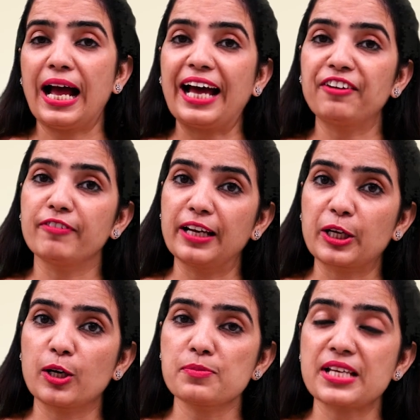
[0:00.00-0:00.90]
and
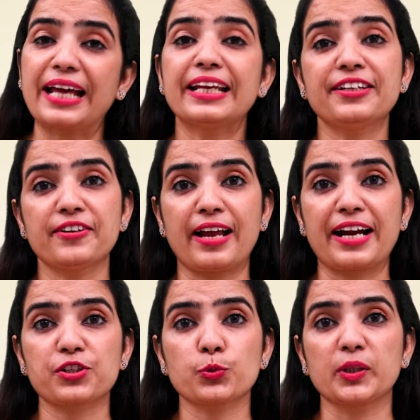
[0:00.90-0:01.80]
welcomes and
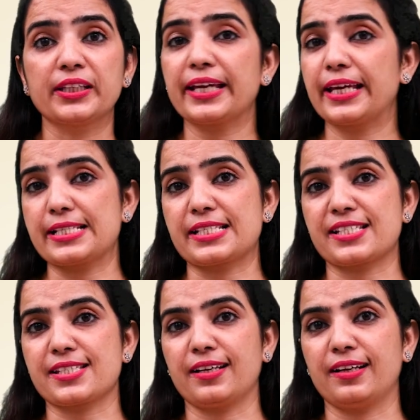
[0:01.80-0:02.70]
interacts with their
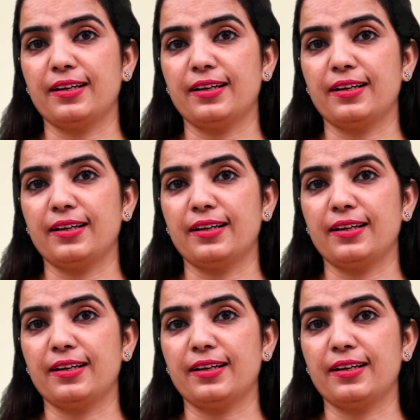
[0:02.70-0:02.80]
guests.